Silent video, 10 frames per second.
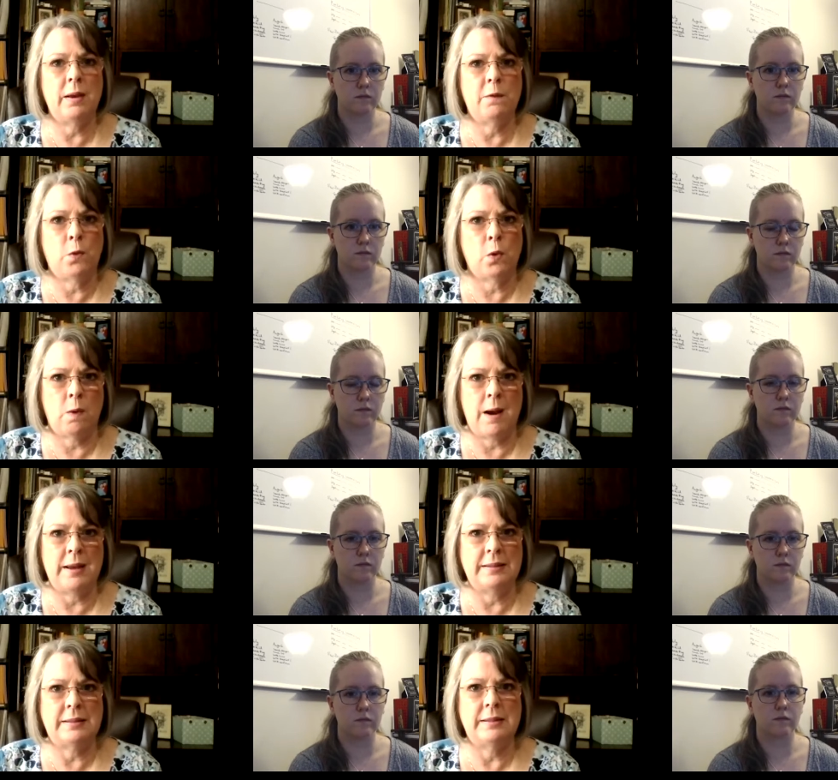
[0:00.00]
Speaker 1: for Grace.
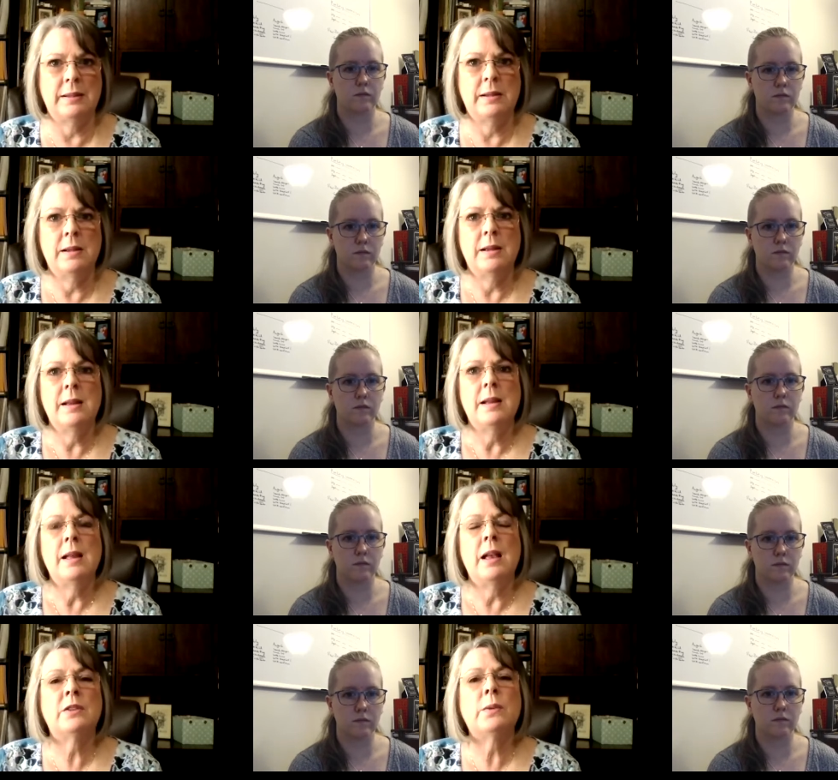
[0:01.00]

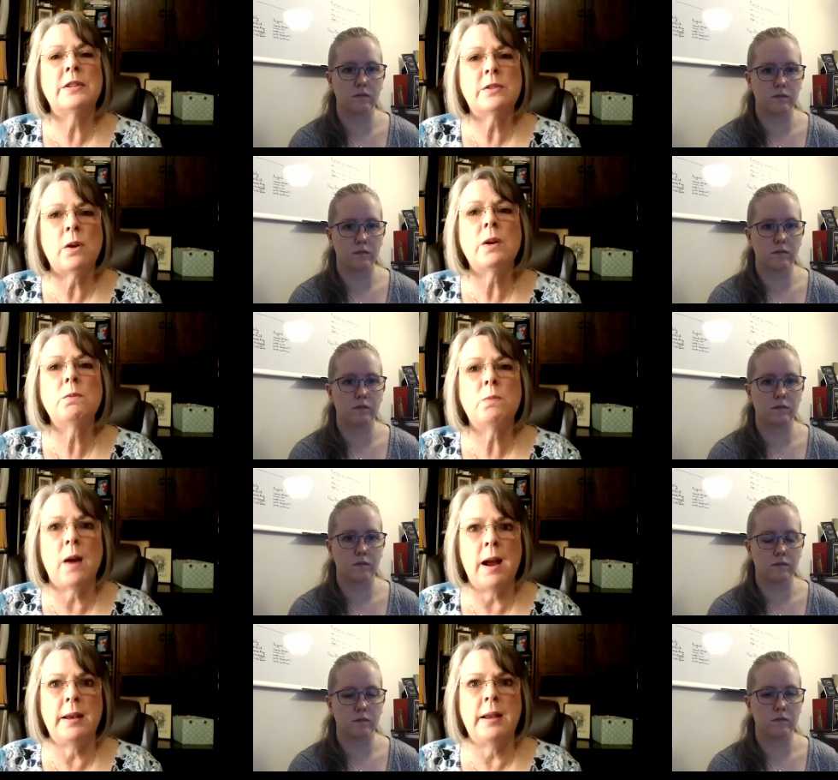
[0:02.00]
And so I started
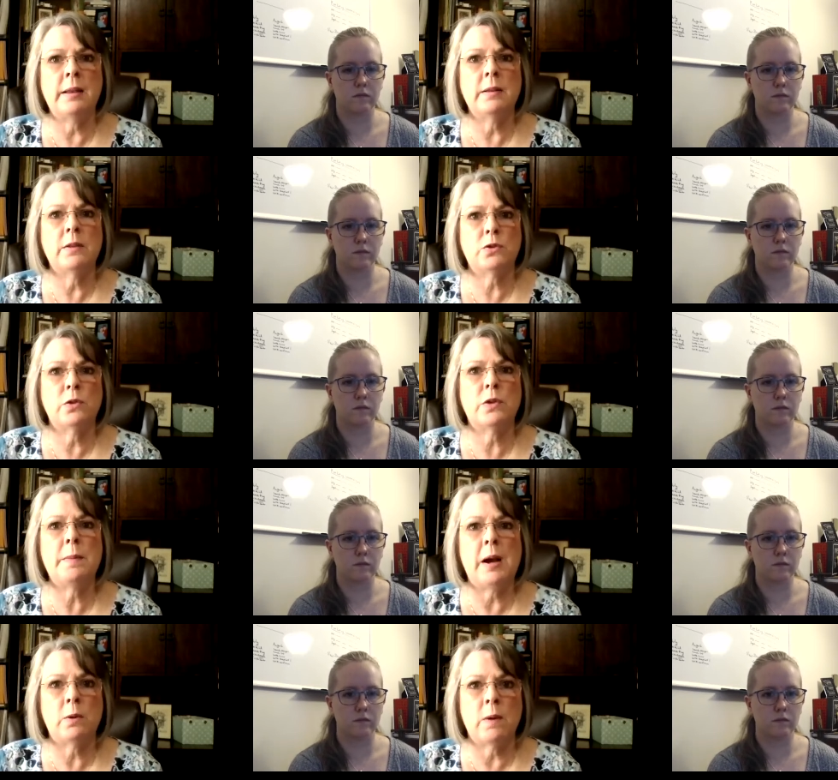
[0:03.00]
writing The Truth
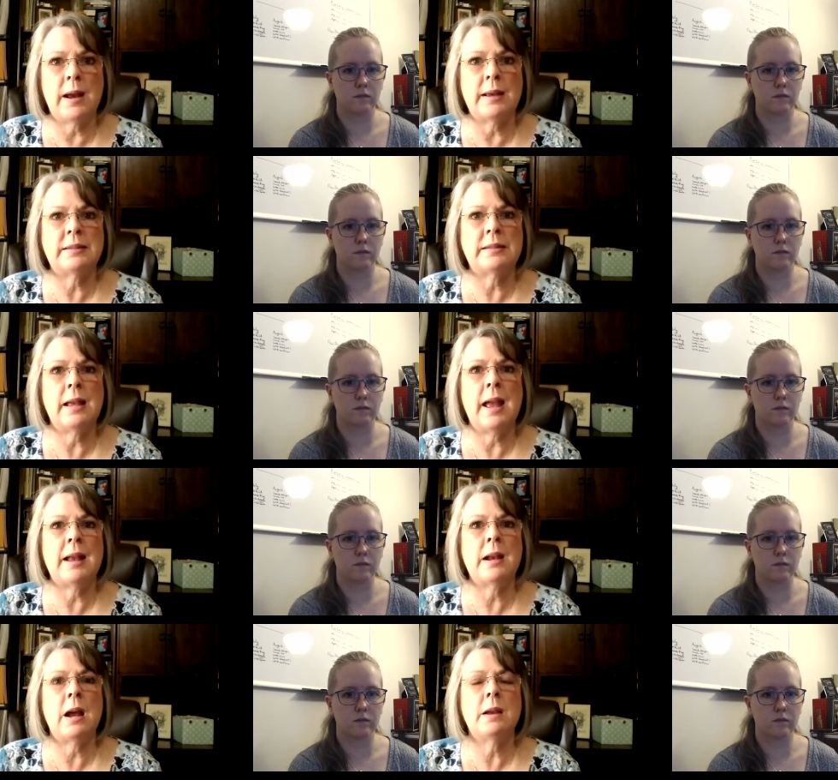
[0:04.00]
About Grace, and
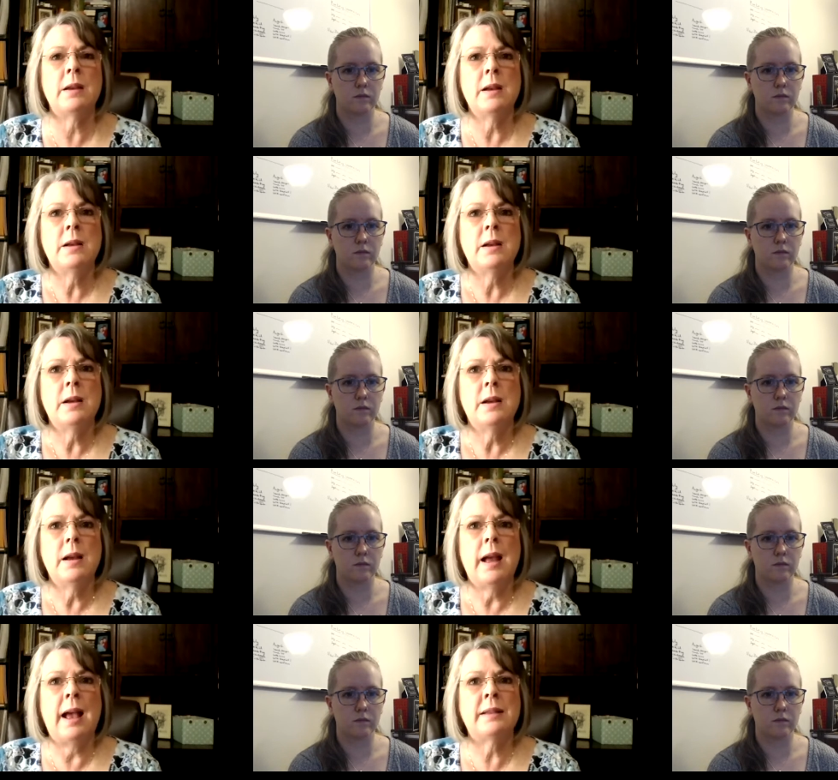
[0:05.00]

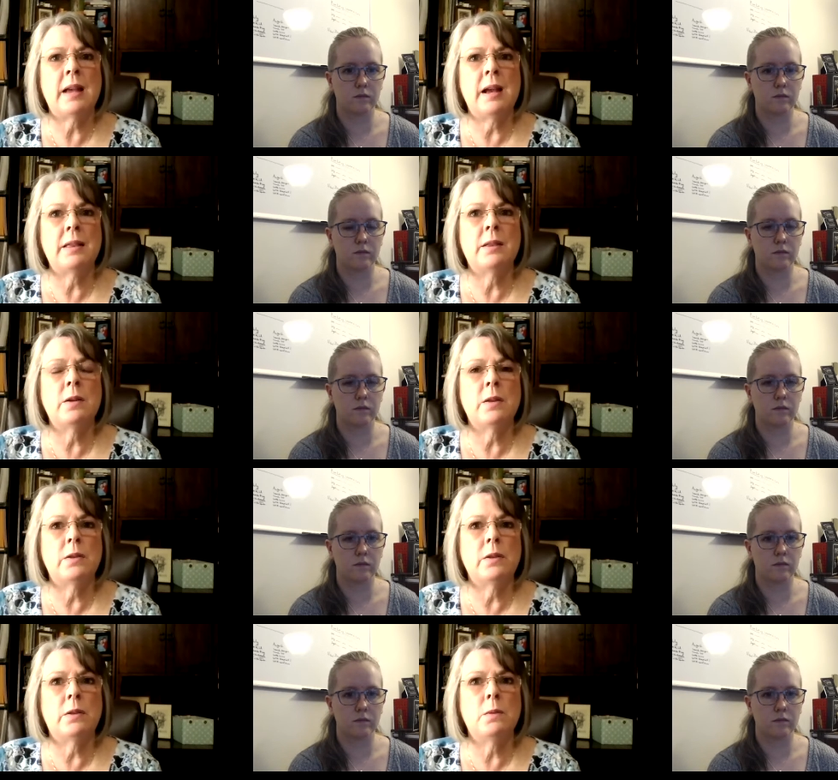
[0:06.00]

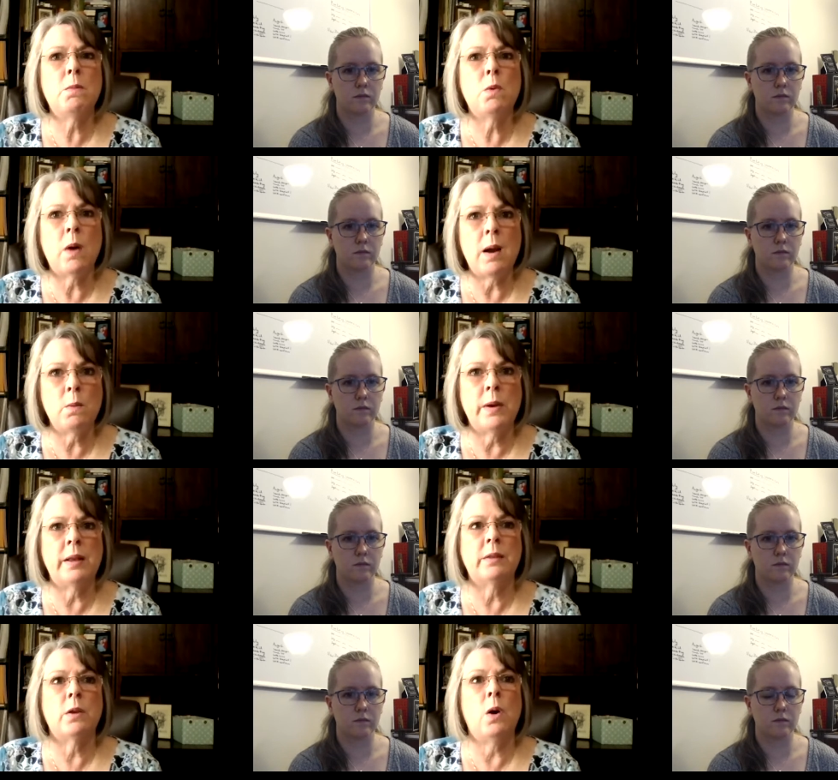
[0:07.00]
the more I
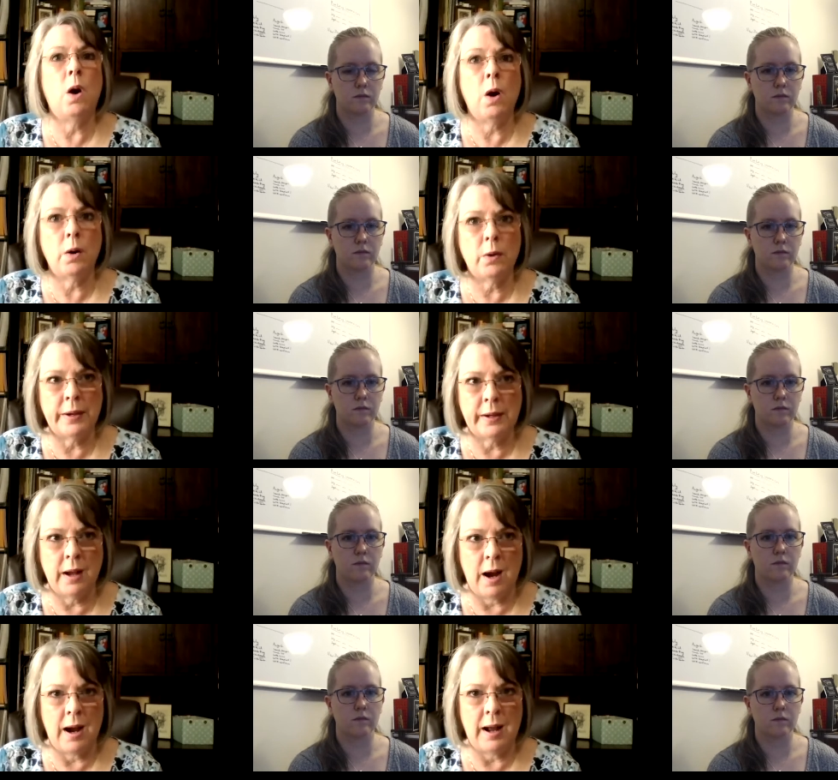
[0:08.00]
went, the harder it
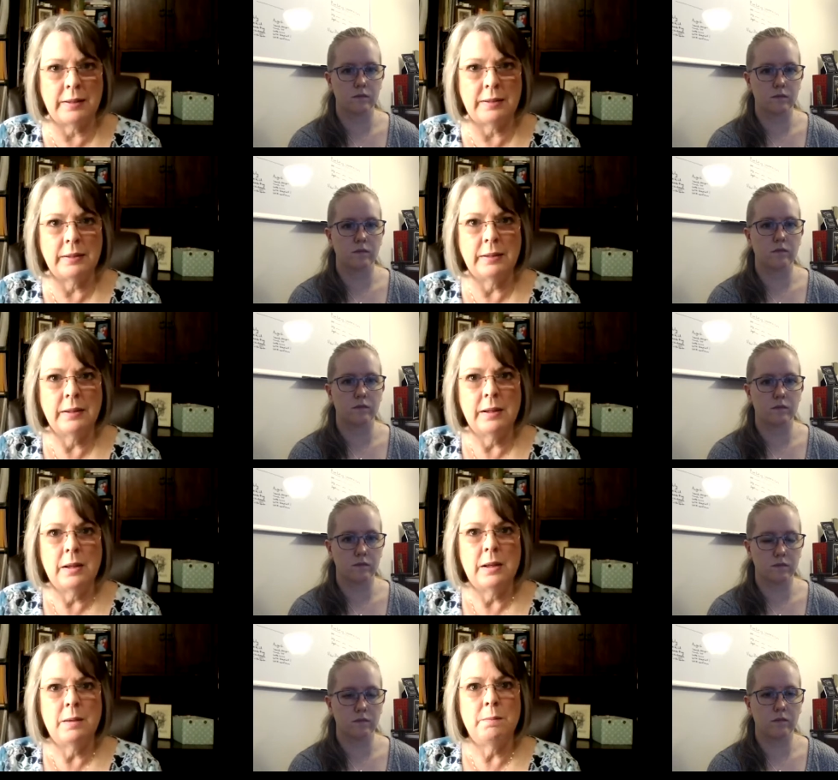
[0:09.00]
got,
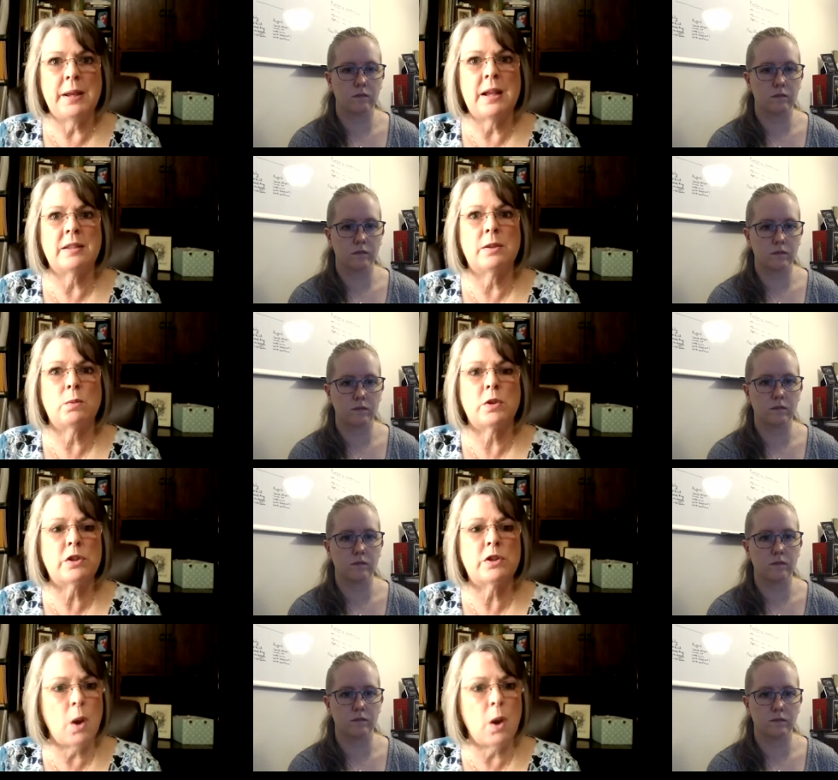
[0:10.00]
because there were
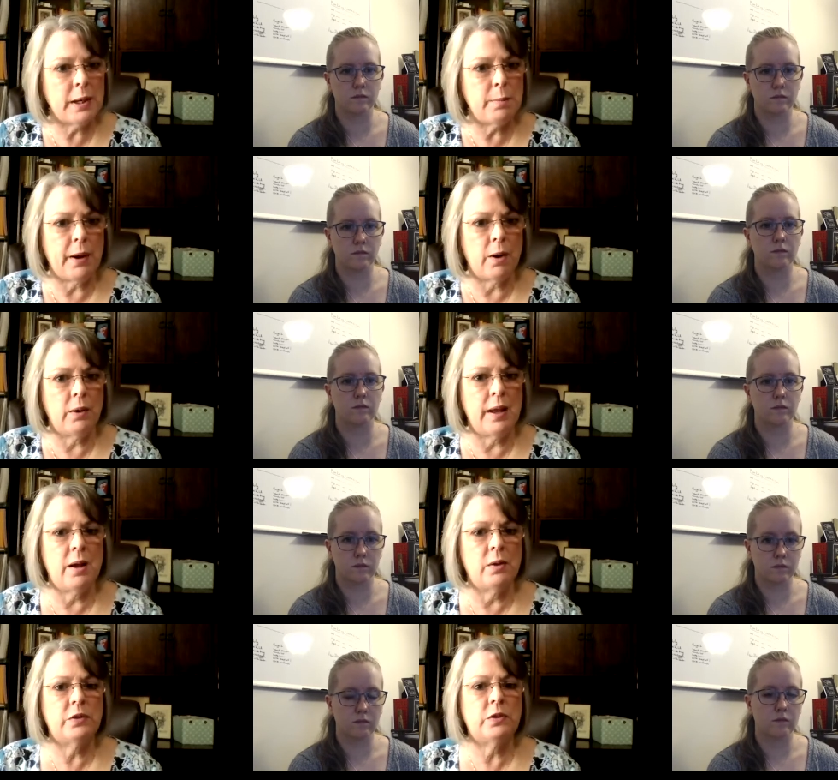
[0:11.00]
so many
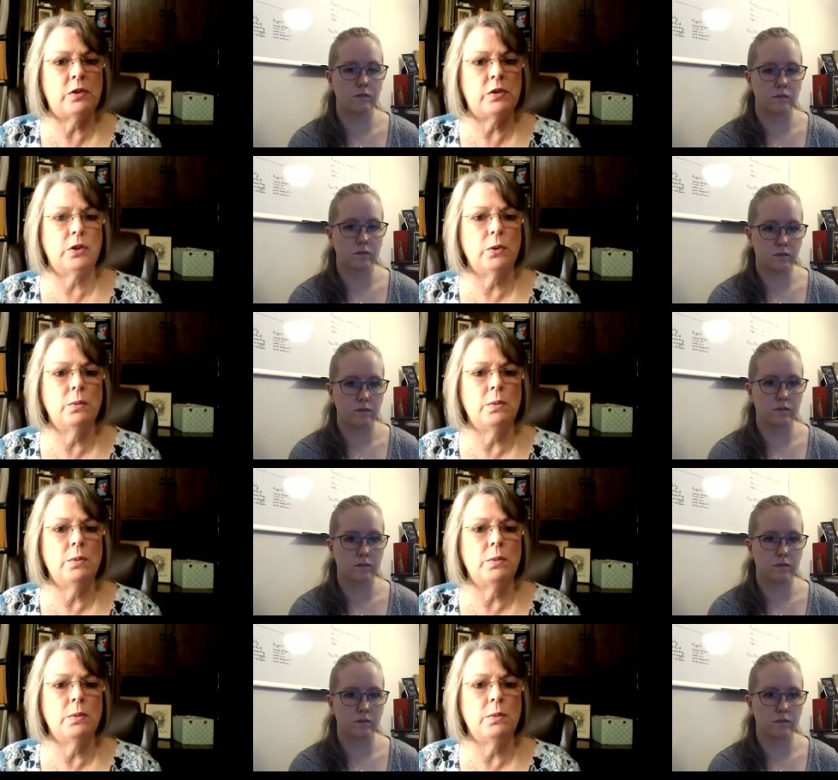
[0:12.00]
parallels to